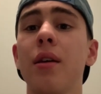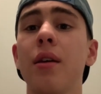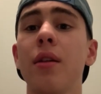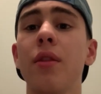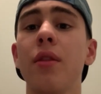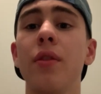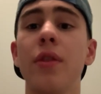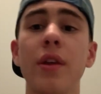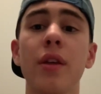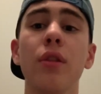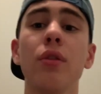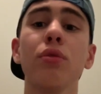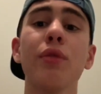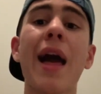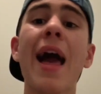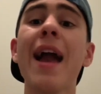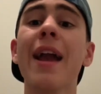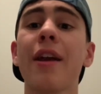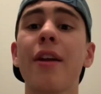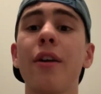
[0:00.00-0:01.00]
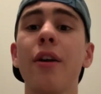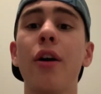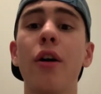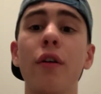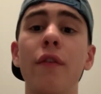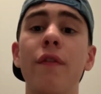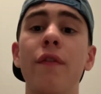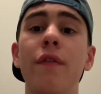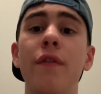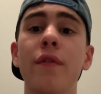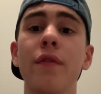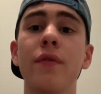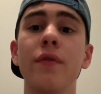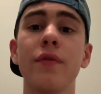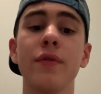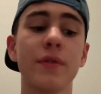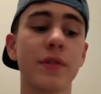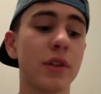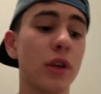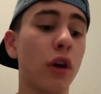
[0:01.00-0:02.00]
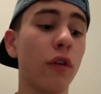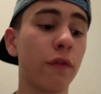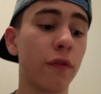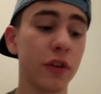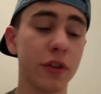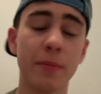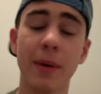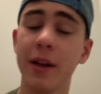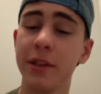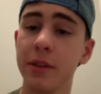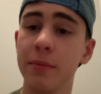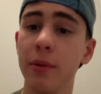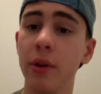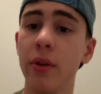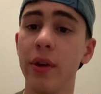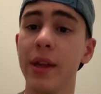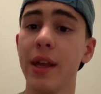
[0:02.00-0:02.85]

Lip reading: the lack of self-responsibility.